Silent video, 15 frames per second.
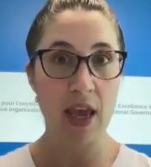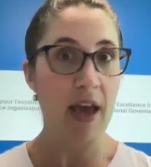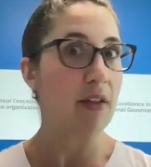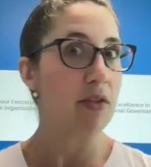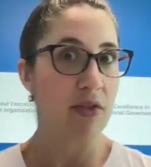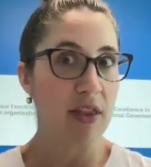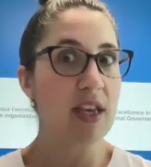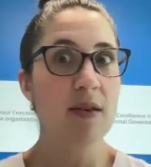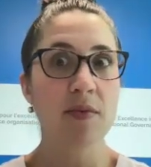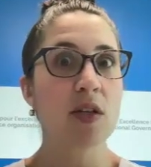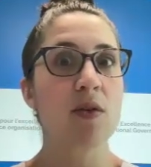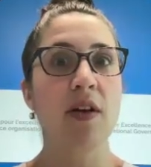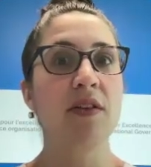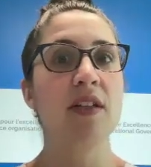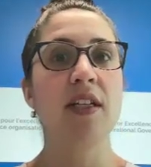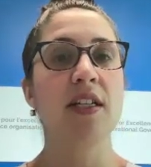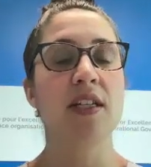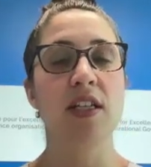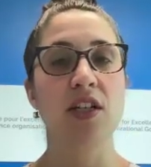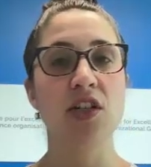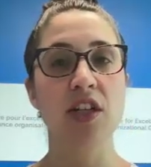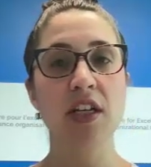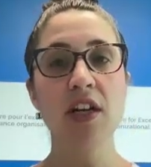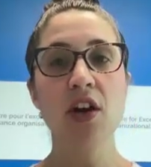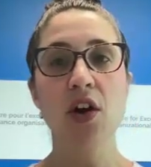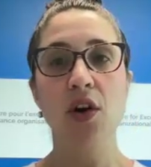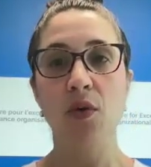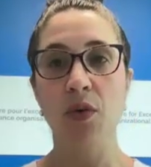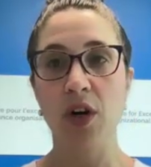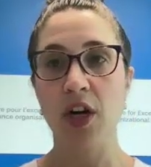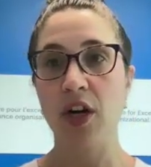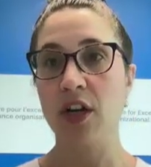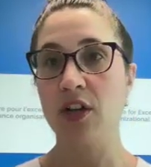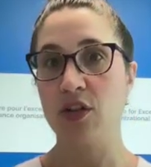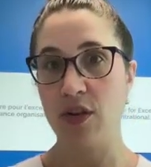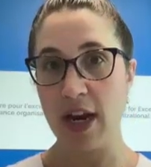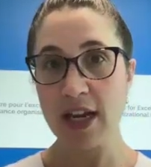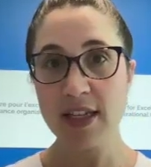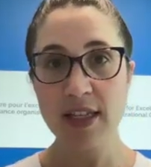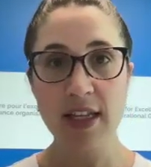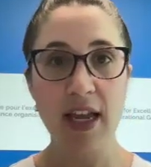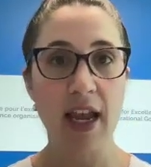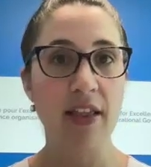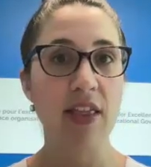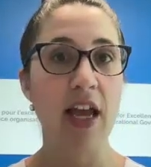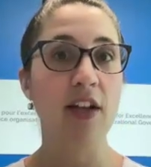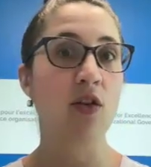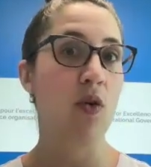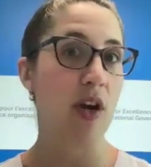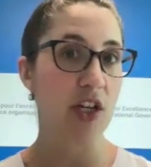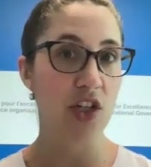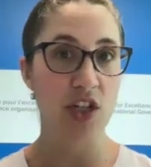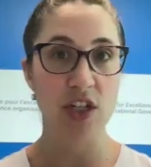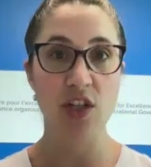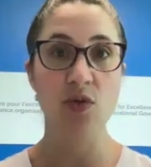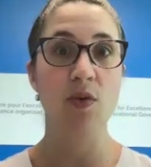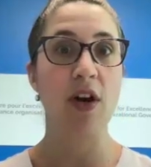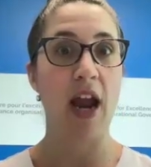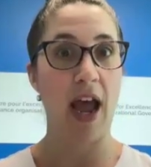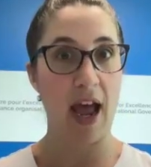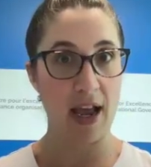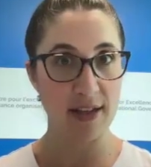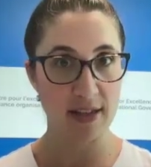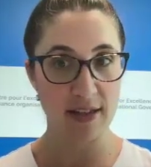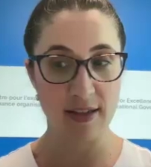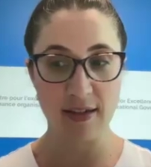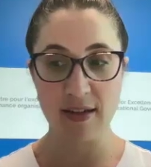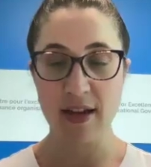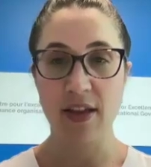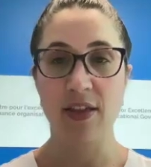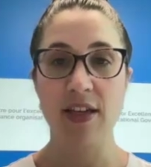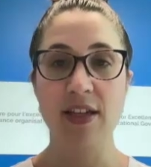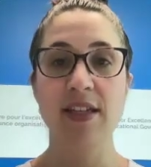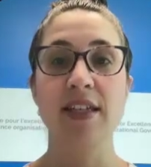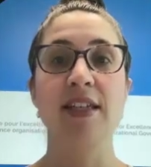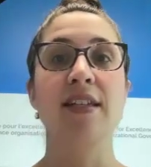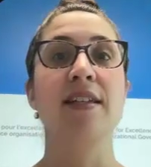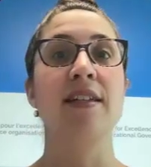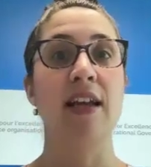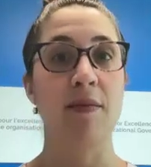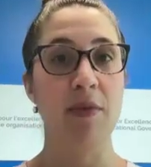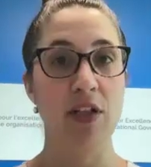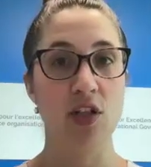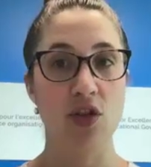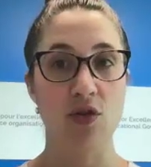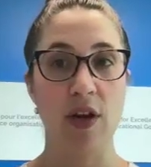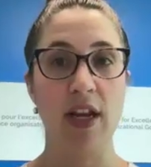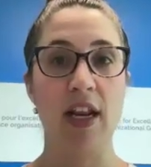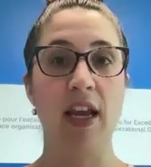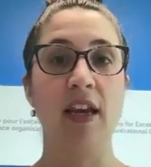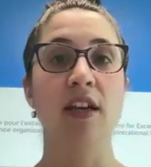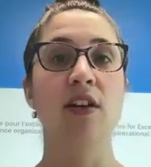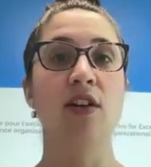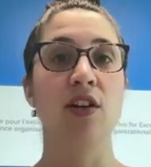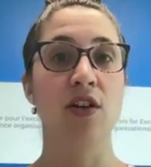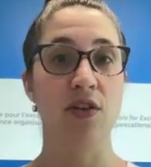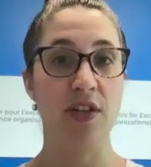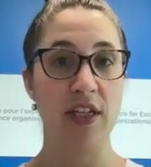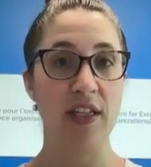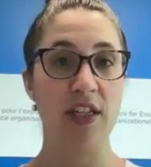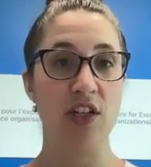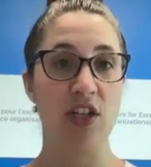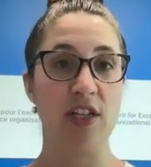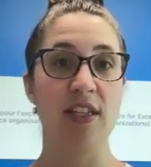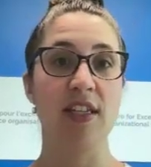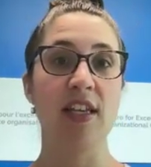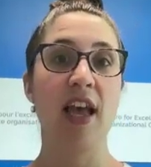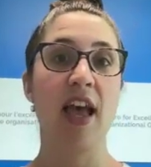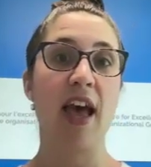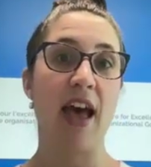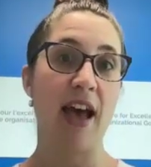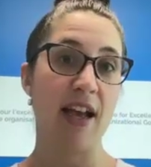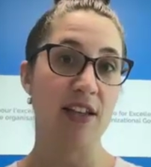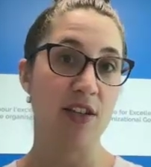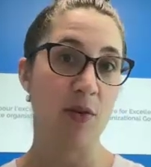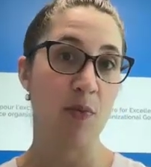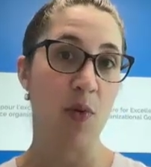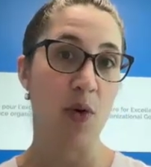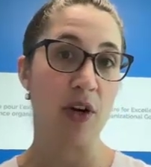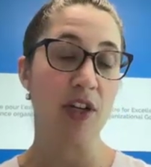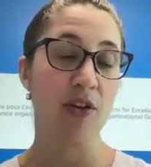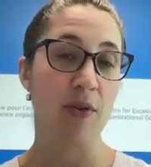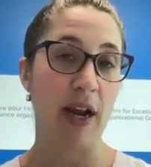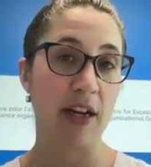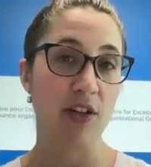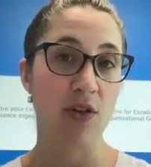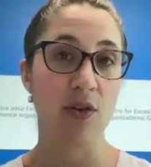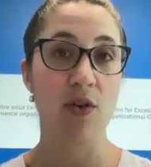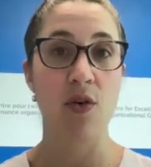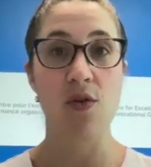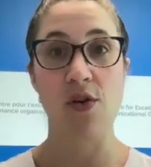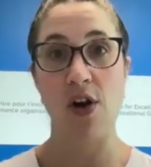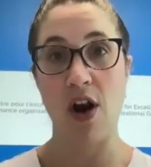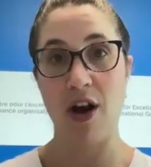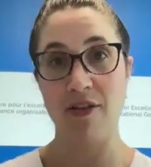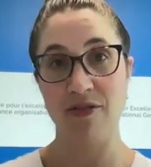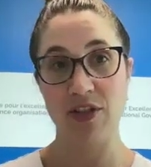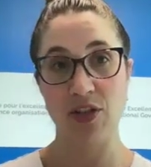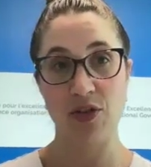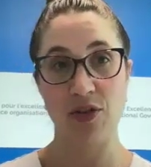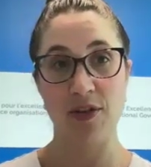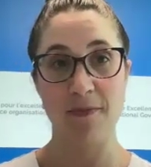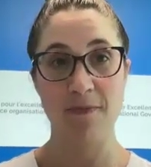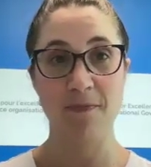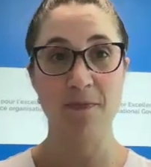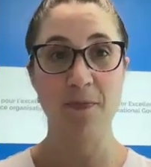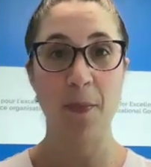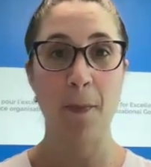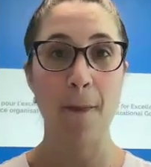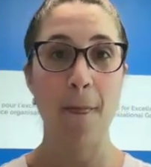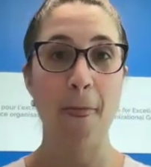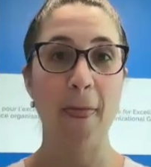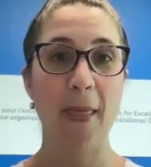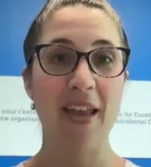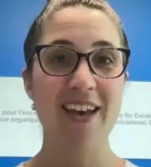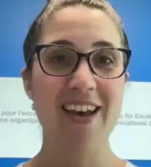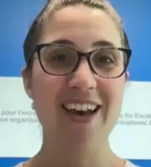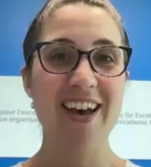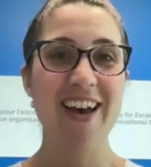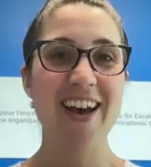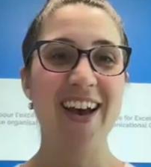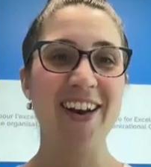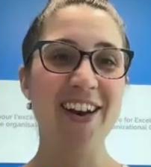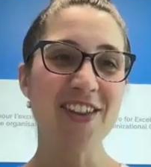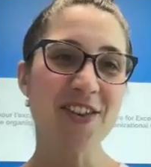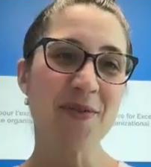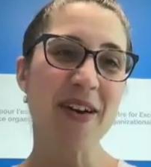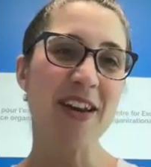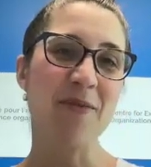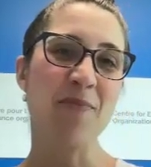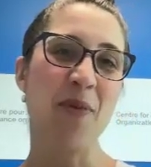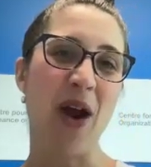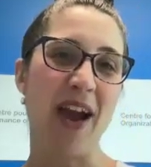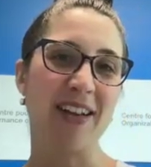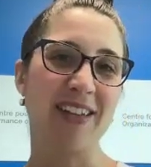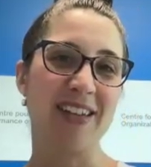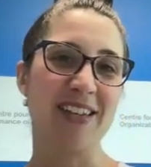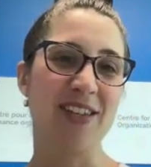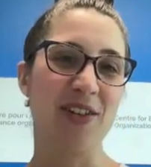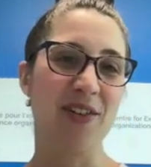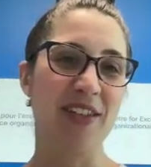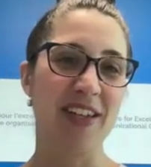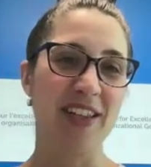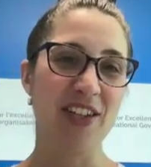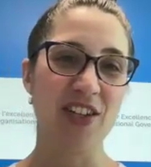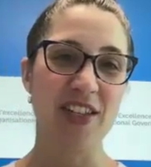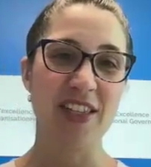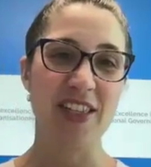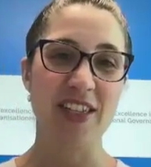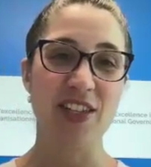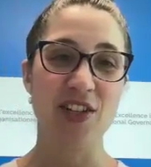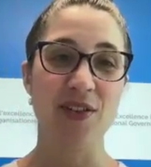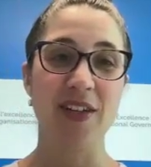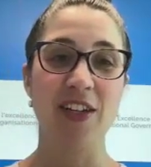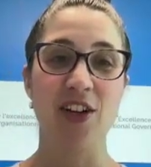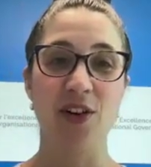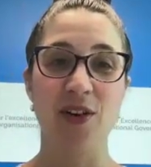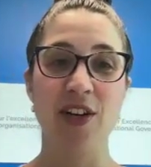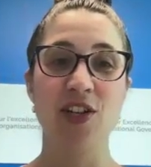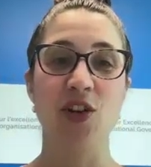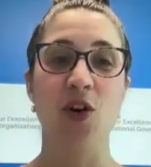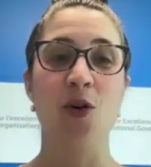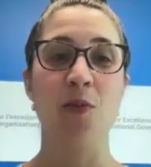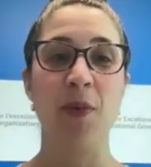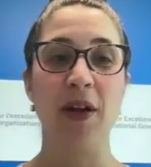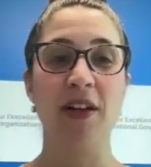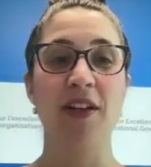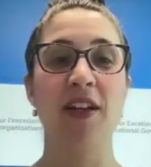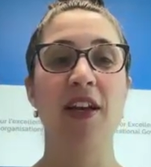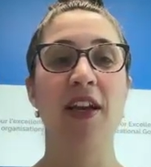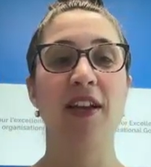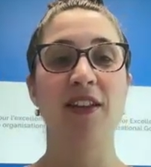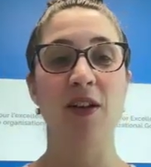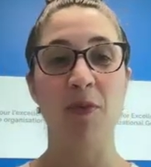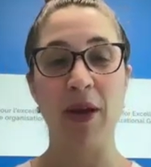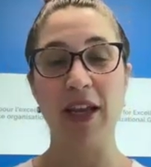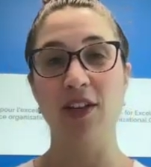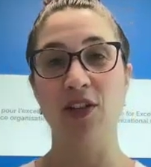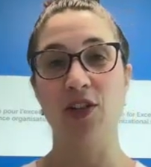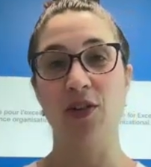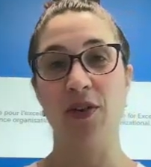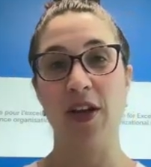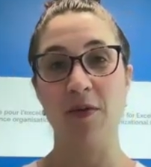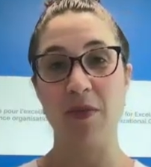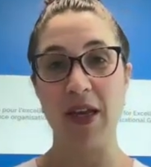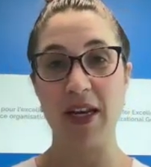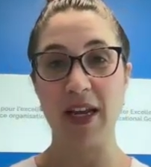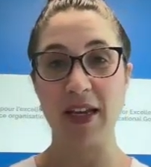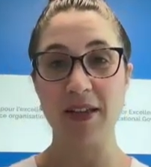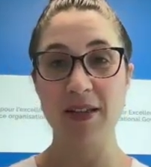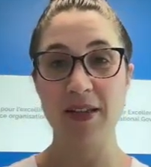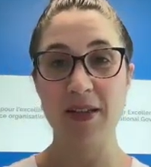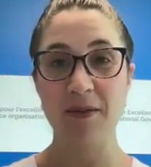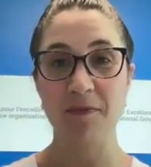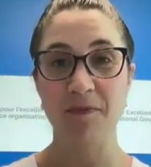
themes around the decision were addressed and that questions were asked. This is demonstrating your diligence as a board director or officer. Another way to practice your diligence is to encourage open debate during meetings.